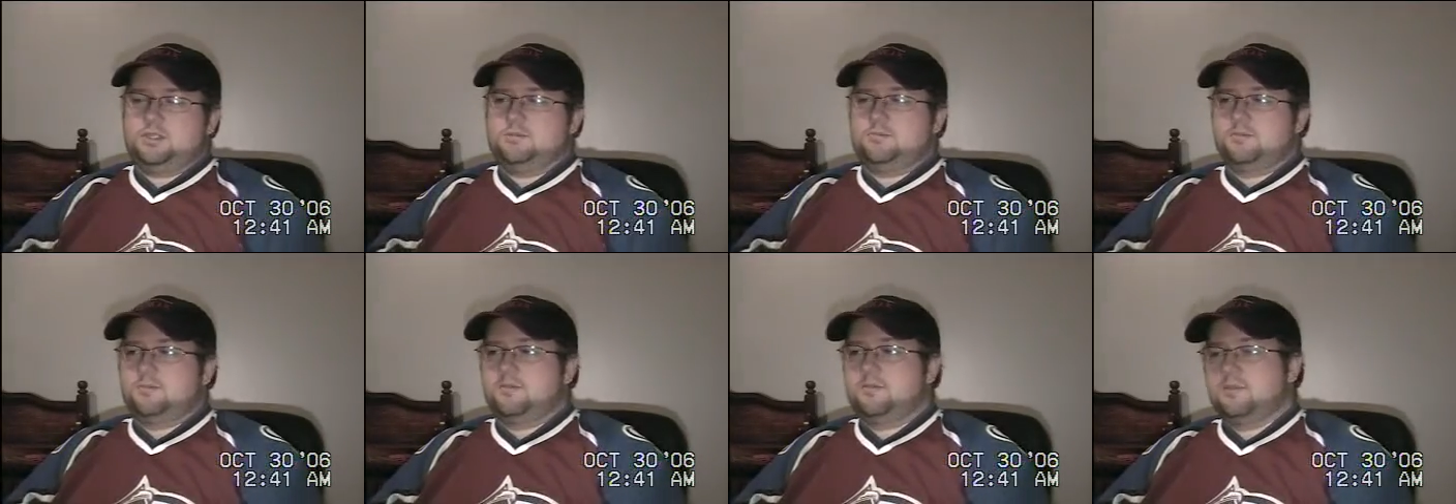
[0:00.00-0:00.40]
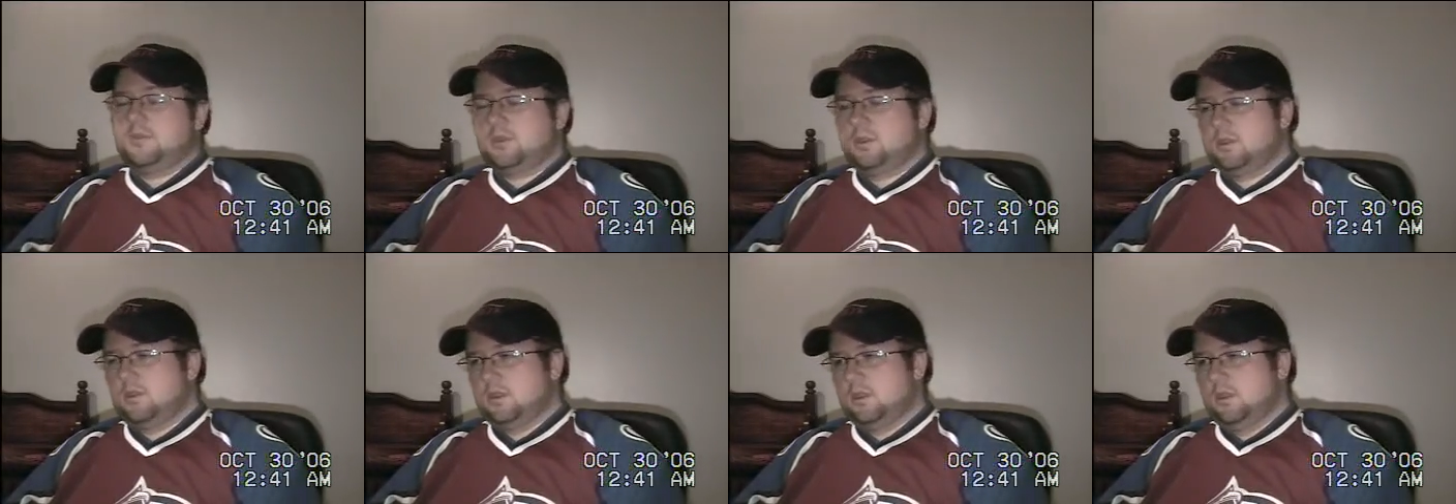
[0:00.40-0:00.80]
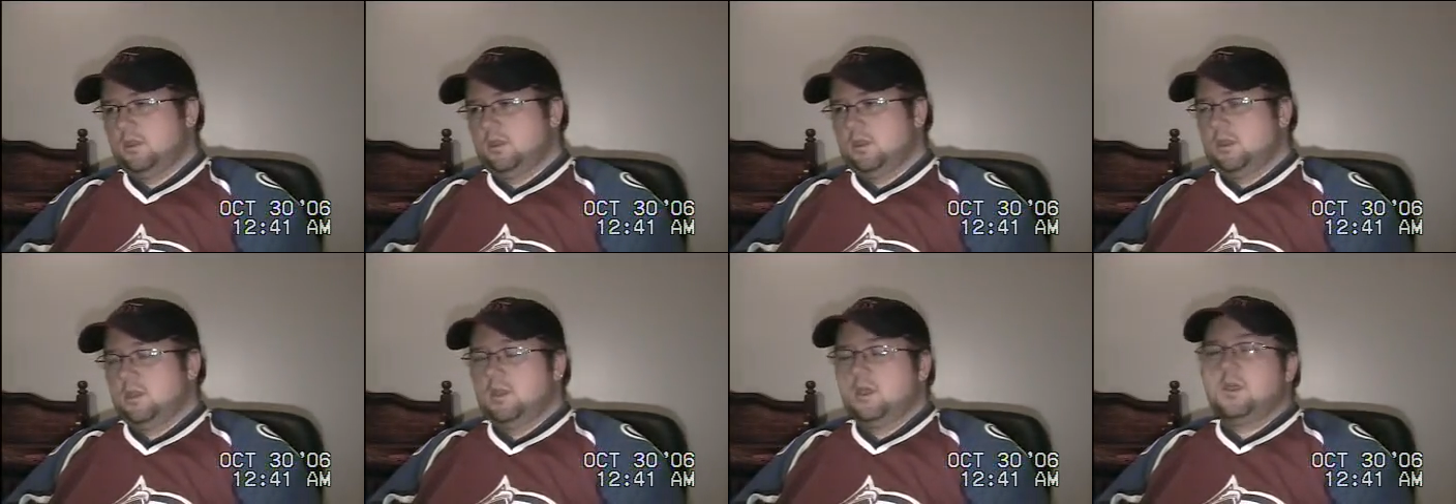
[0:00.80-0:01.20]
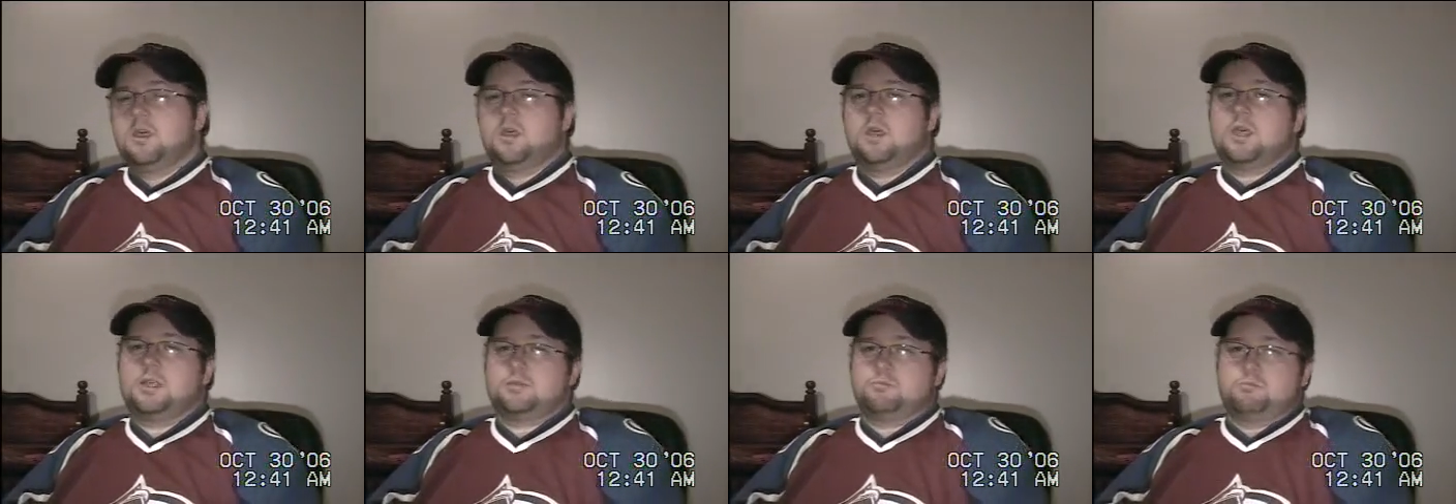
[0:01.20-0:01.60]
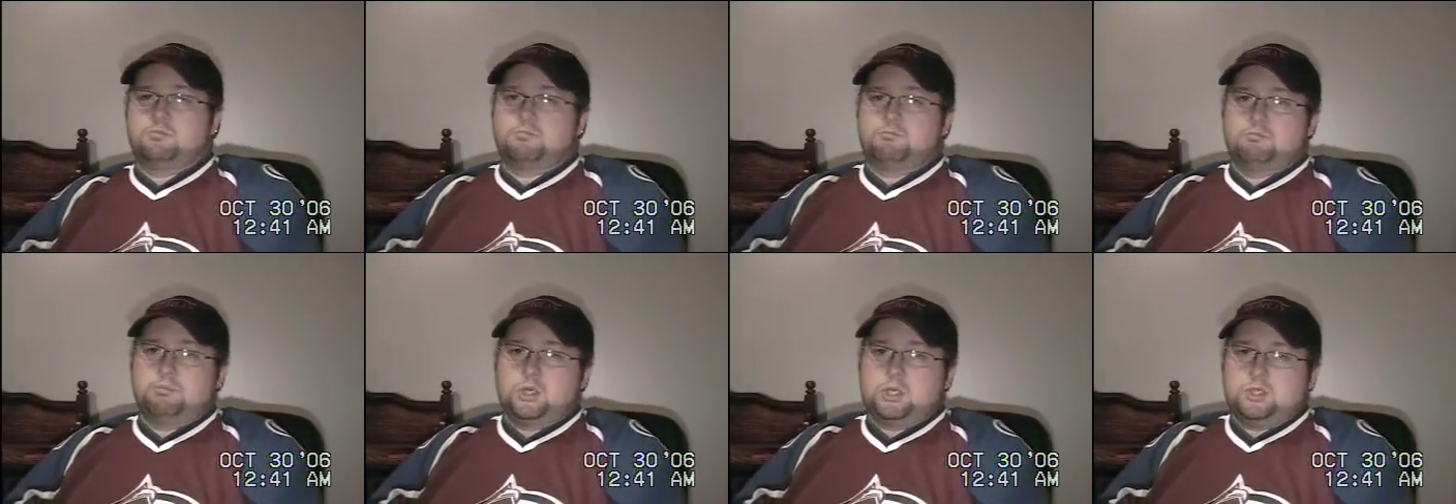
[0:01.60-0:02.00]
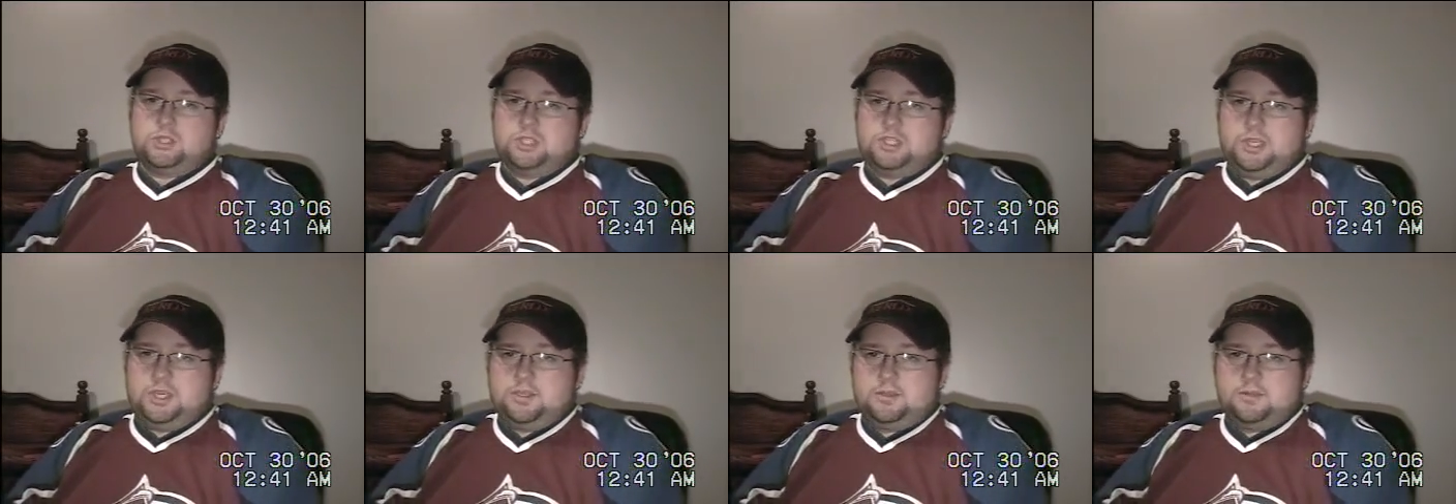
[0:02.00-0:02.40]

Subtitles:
That's bullshit.